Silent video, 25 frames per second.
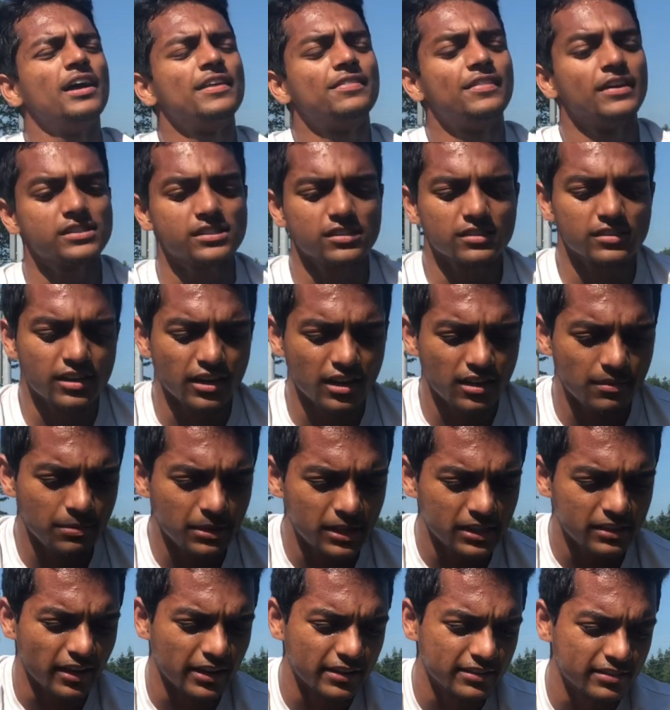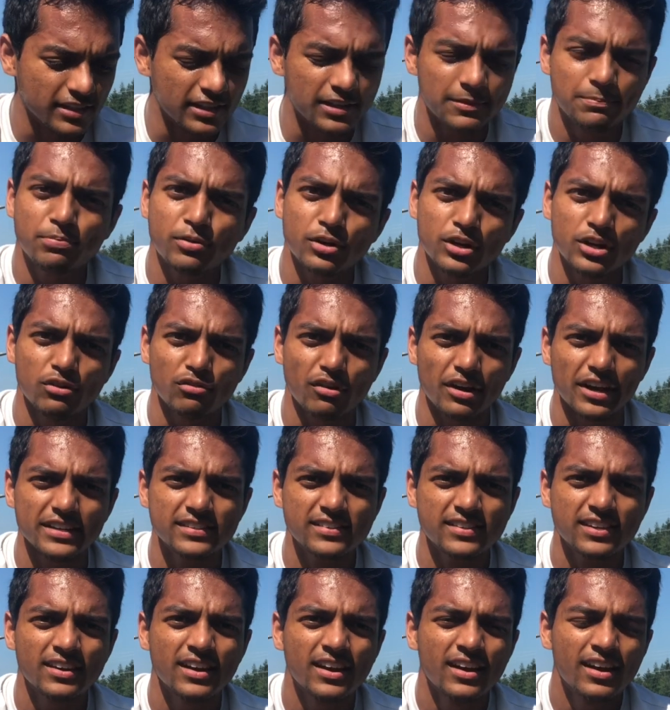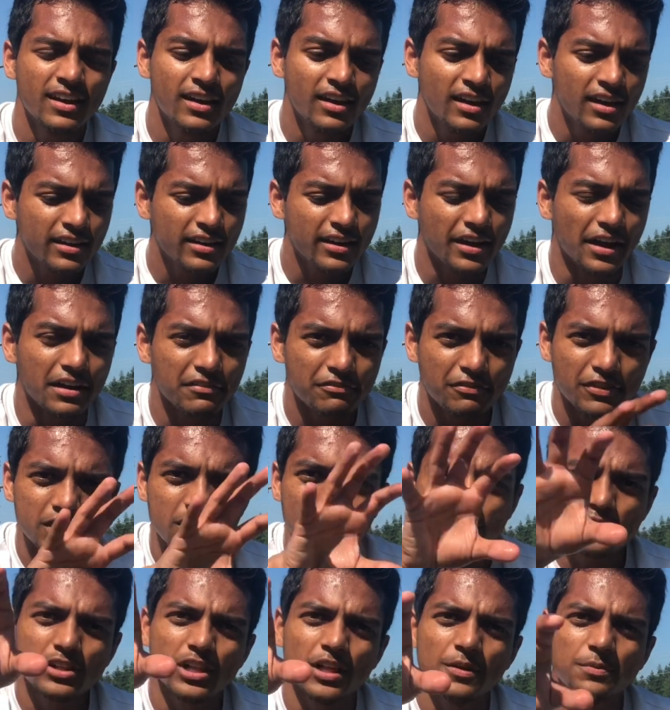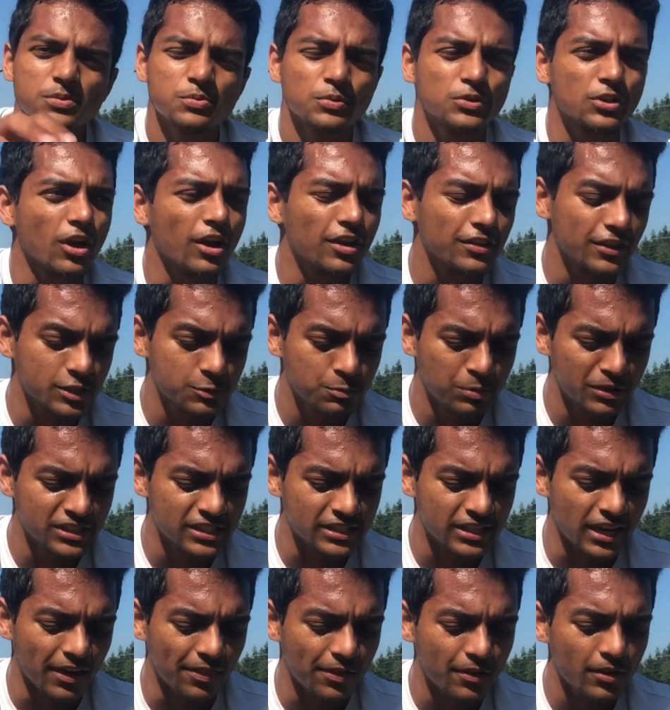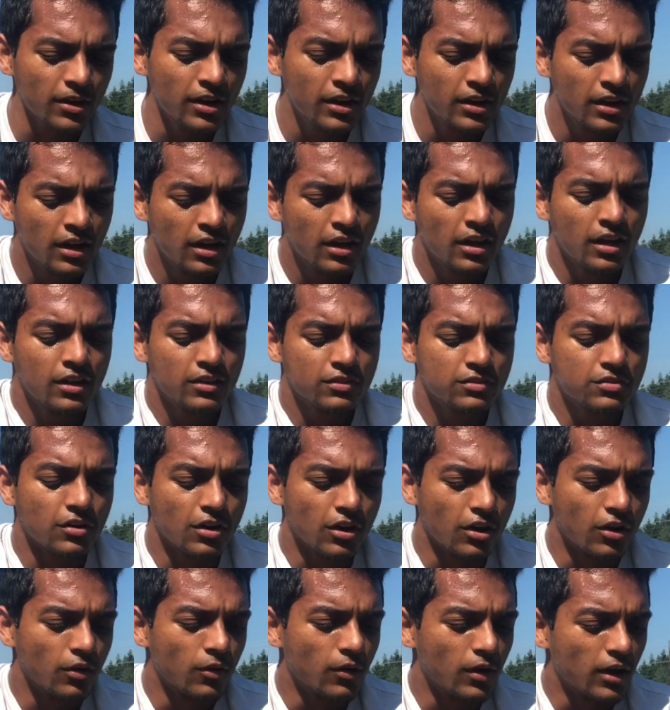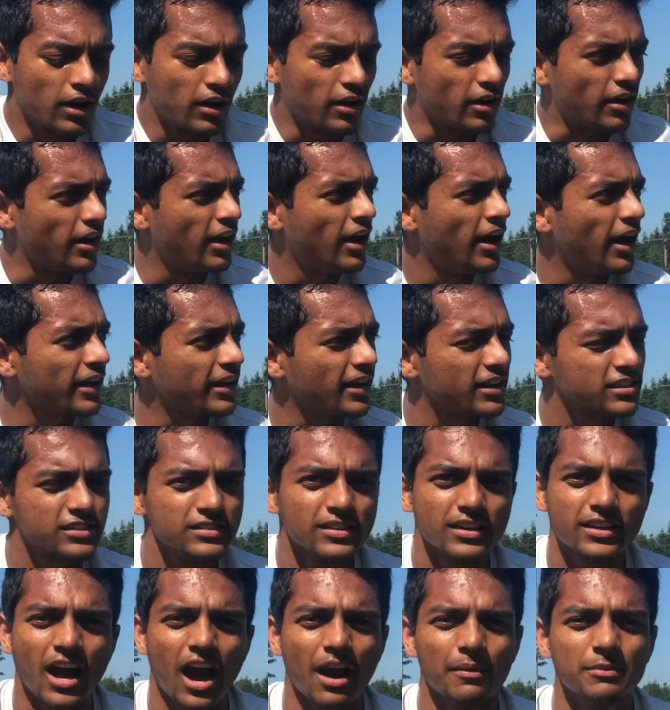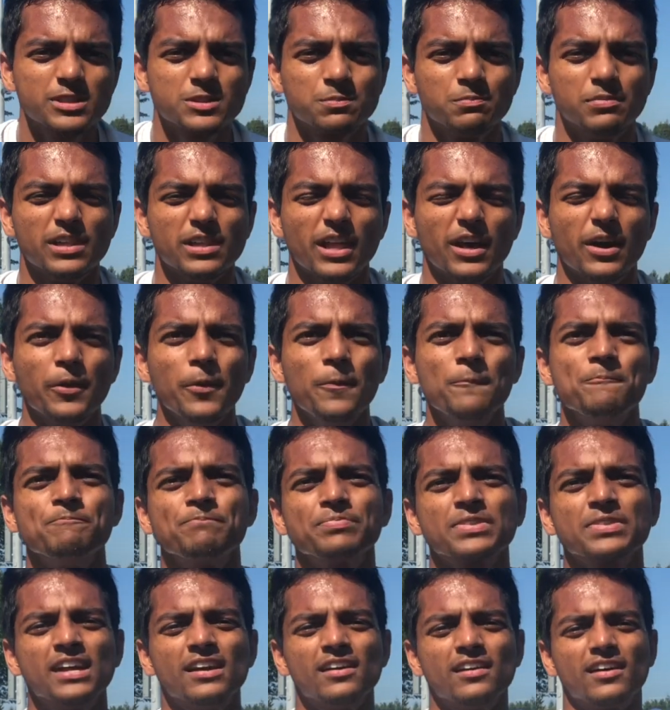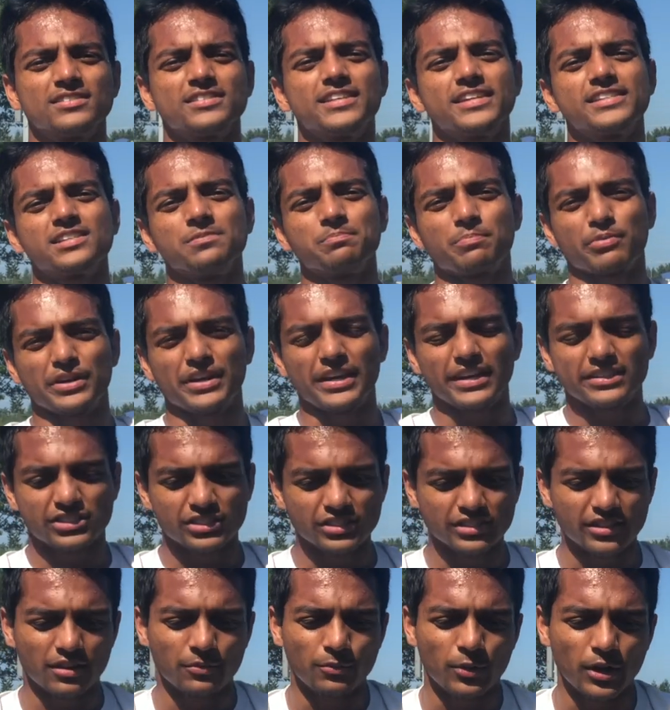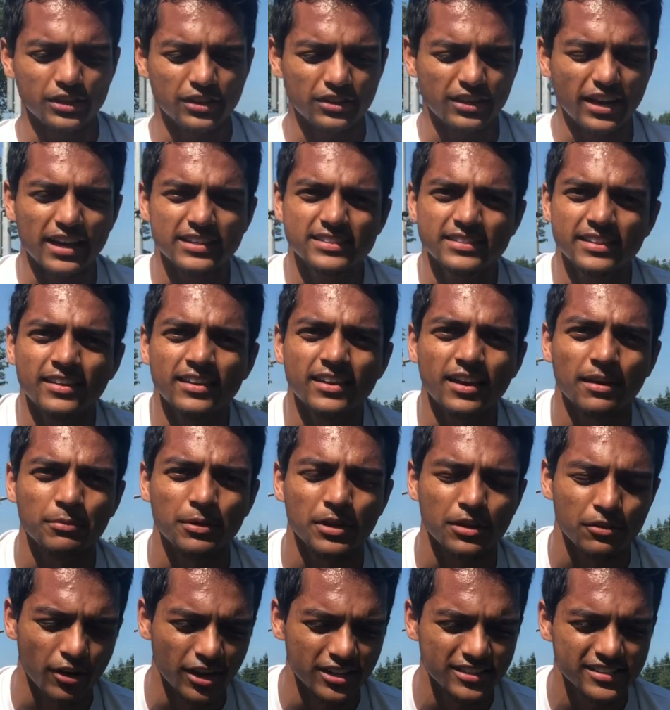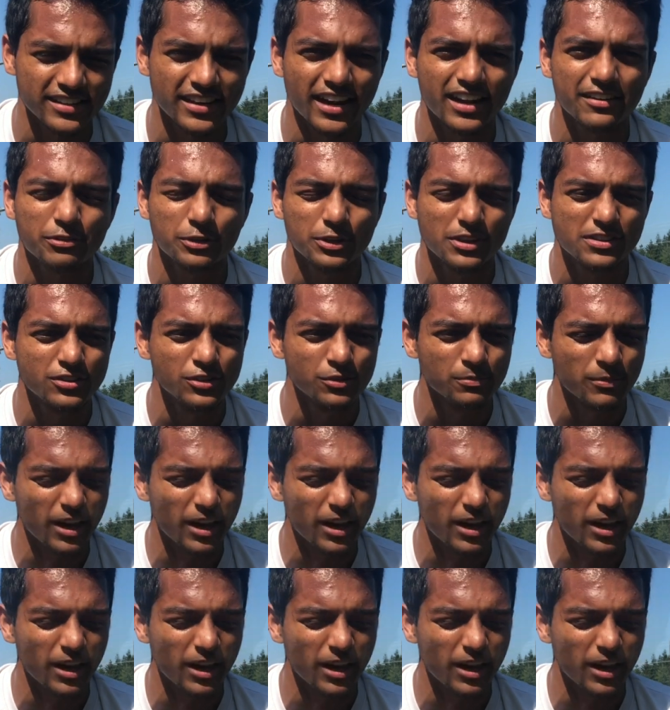This is gonna be like the pre-race kind of video clips with all this put together. So I guess in the comments below, I'll take some predictions on what you guys think I'm gonna run tonight for the 2